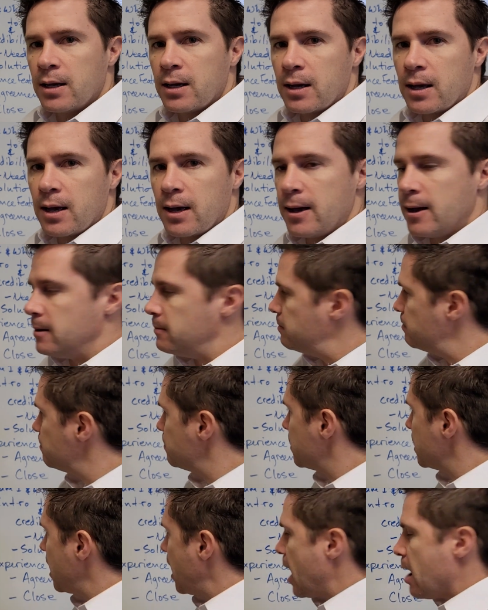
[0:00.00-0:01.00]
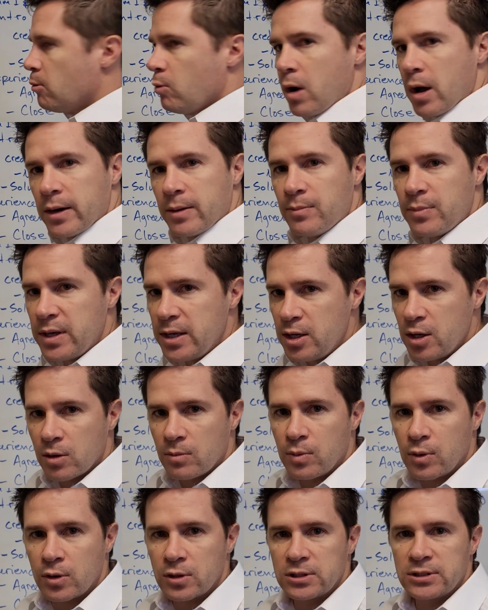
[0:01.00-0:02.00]
I want to be your
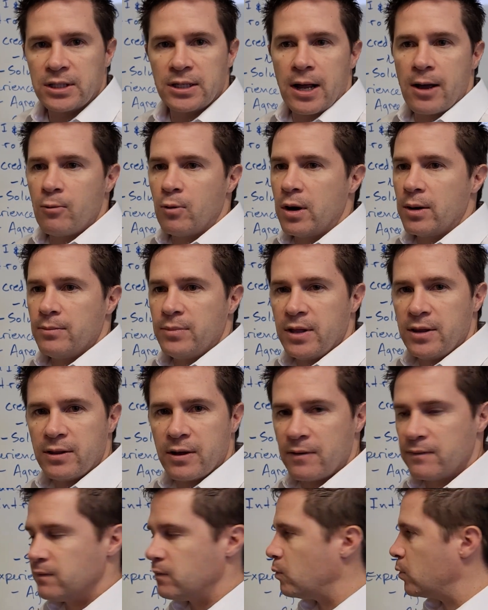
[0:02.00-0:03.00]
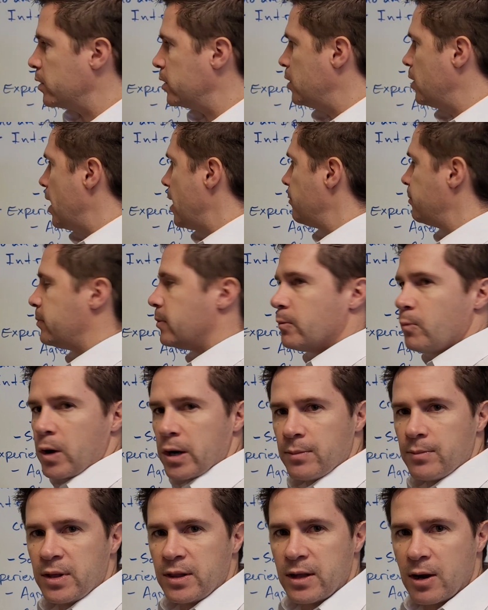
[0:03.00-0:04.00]
person. I want to be there for you. I want
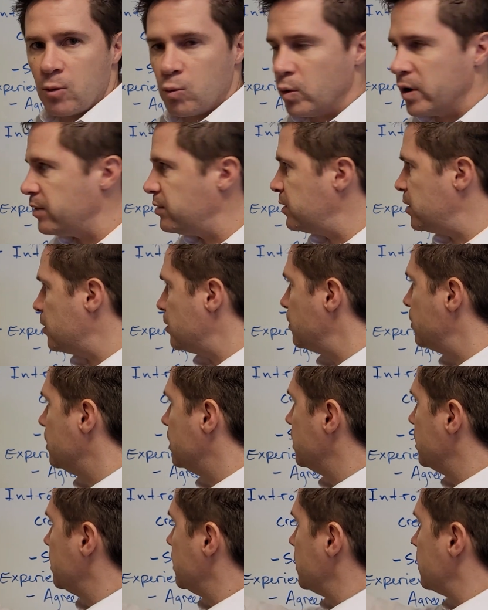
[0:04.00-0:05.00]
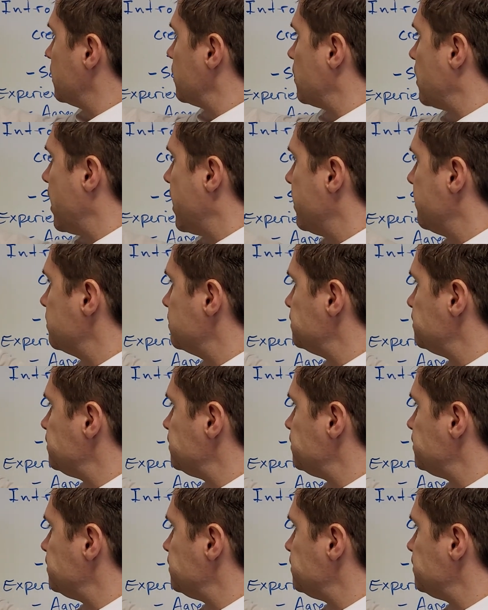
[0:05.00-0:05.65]
to be there with you, right?